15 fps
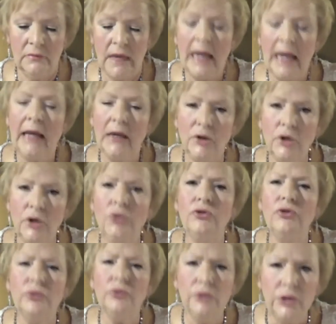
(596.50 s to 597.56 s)
And who
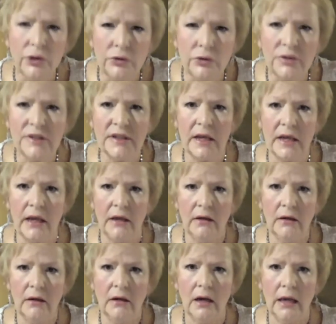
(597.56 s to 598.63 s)
do you say
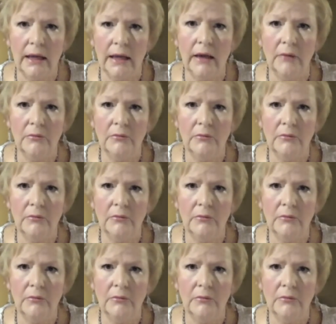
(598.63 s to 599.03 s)
I am?